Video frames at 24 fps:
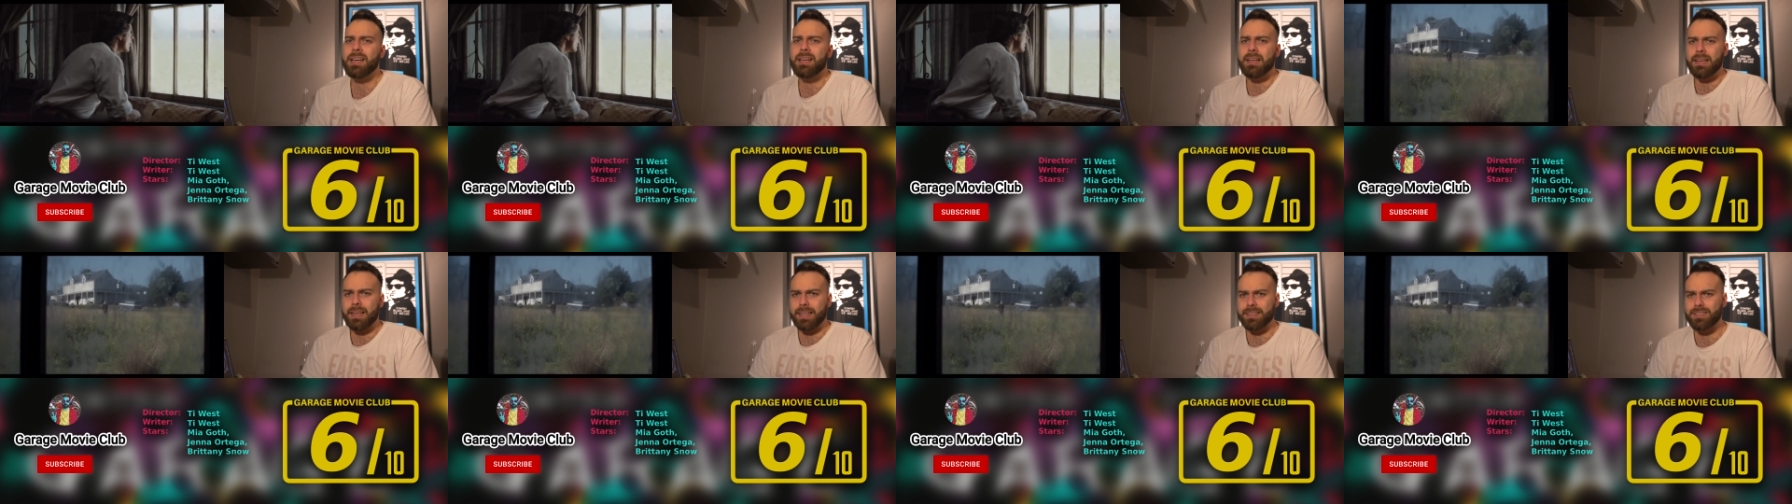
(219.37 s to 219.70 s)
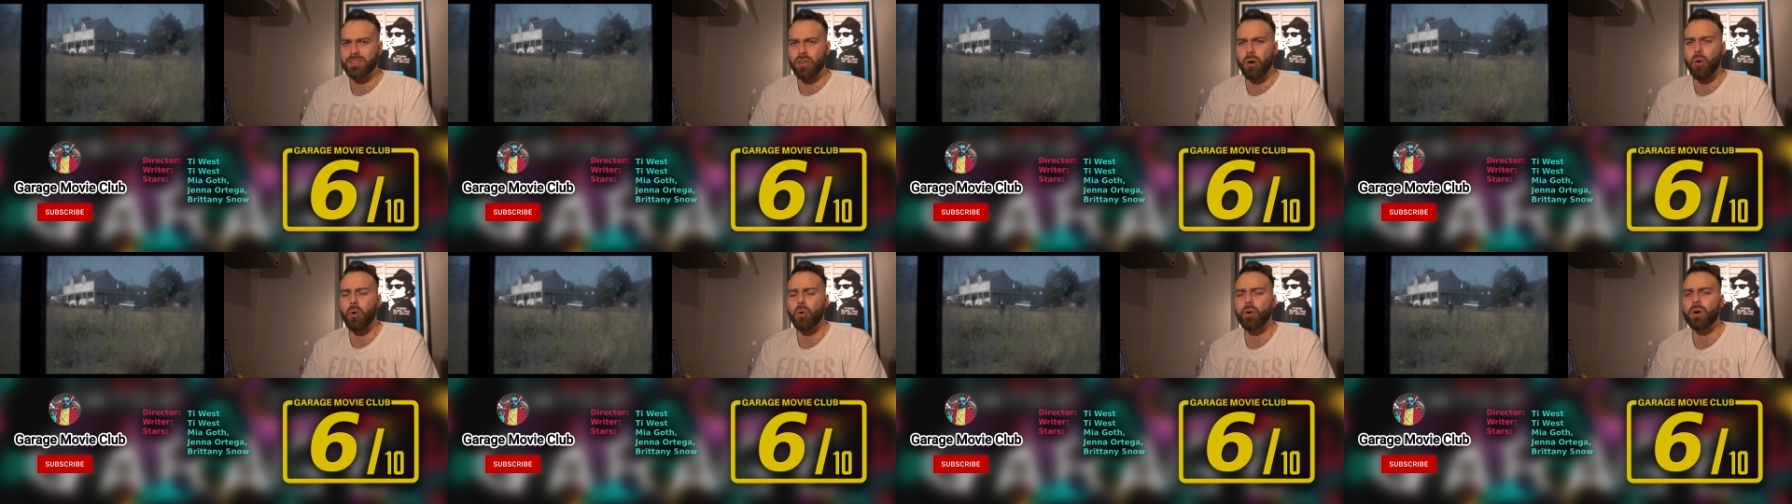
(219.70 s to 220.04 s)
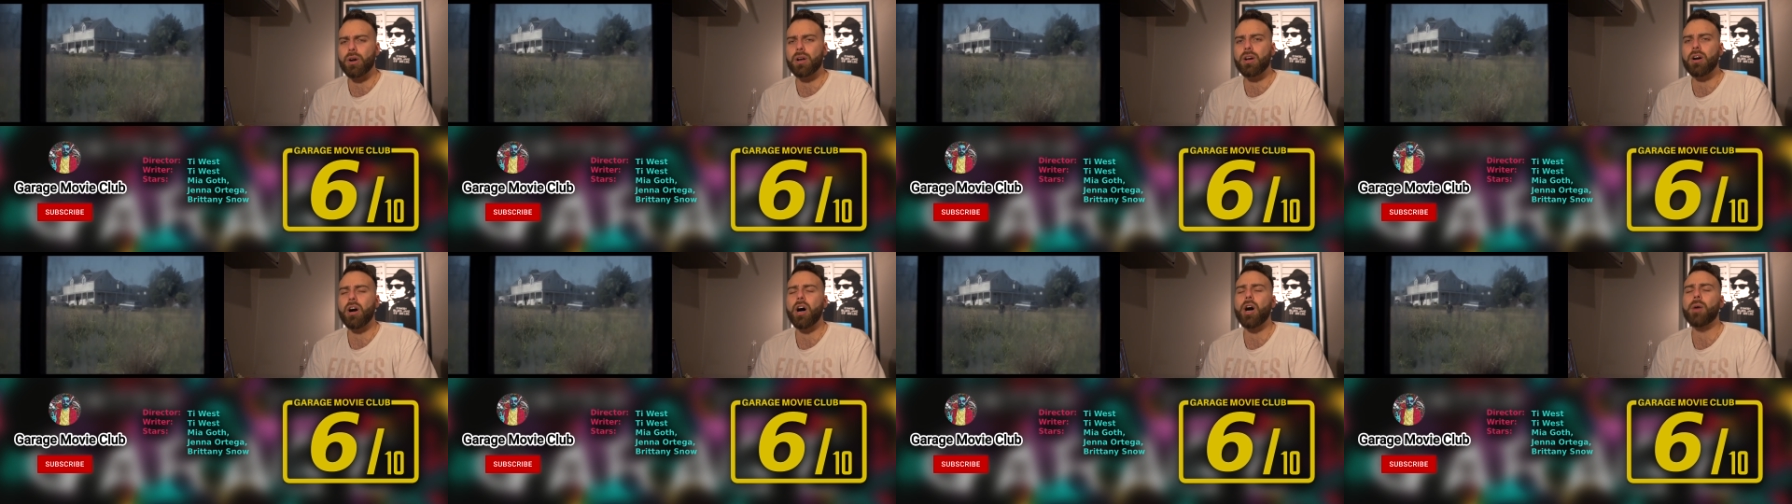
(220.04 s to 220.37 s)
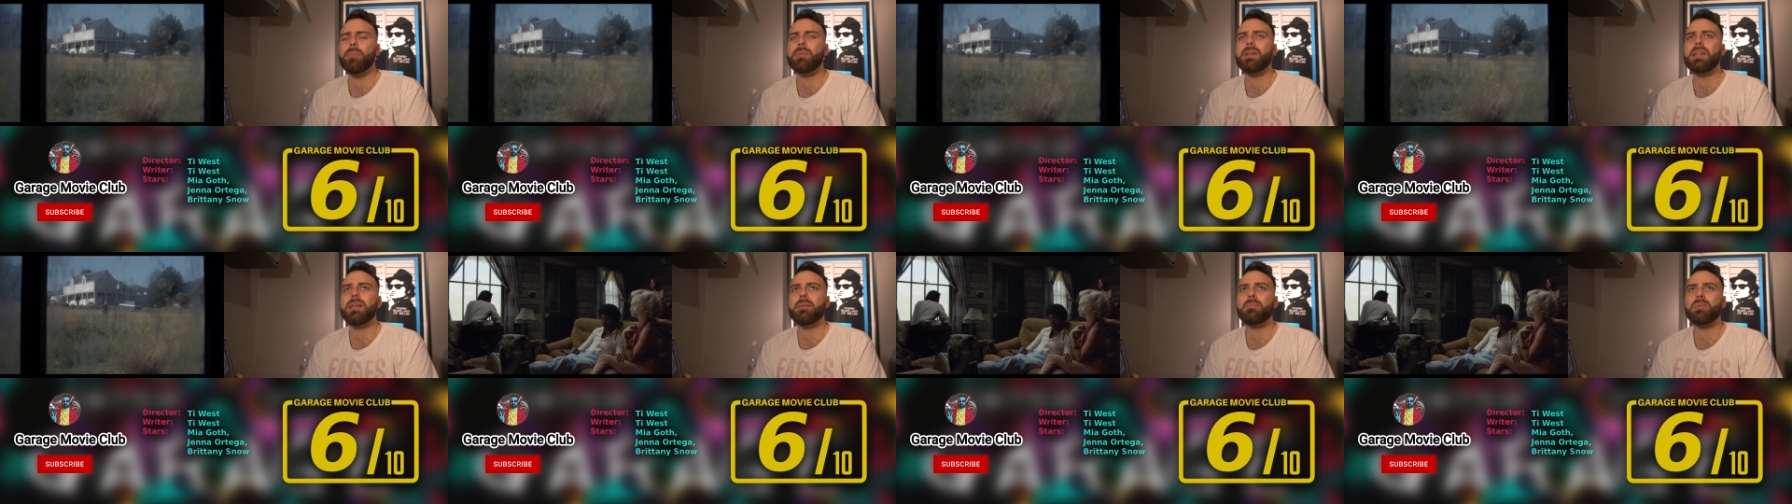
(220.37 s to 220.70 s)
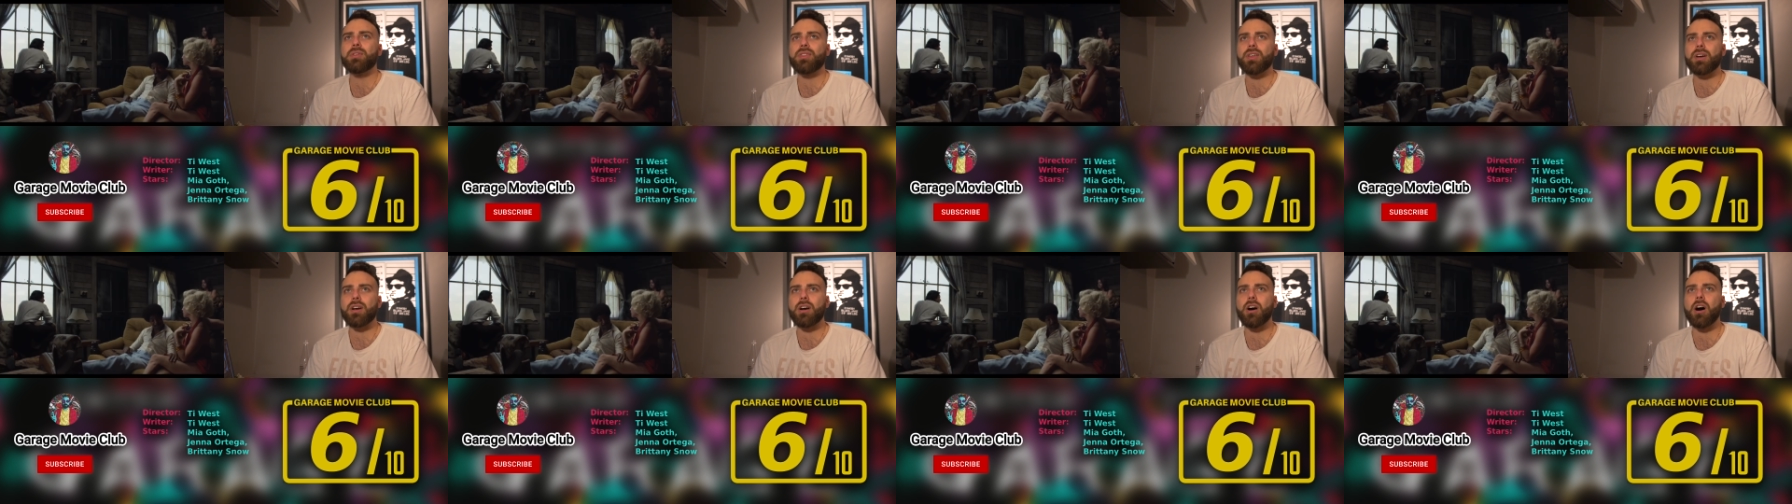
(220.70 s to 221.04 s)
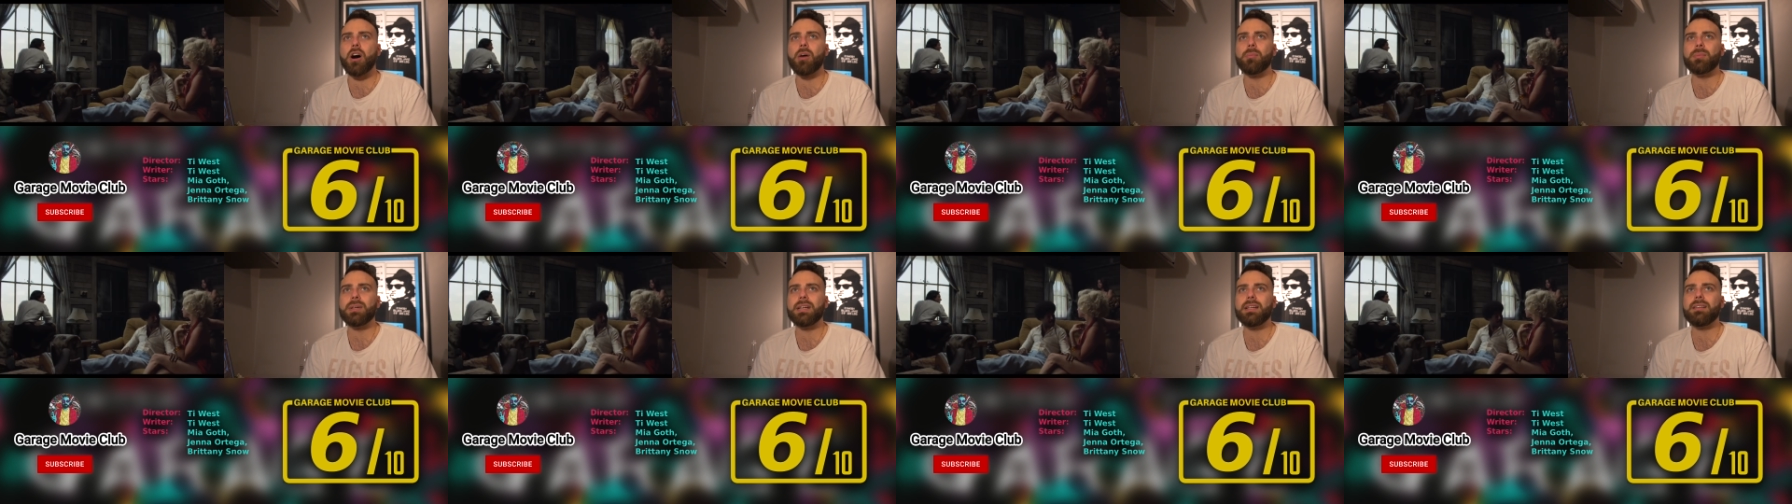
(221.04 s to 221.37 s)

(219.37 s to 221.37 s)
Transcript: It's a horror comedy, but the comedy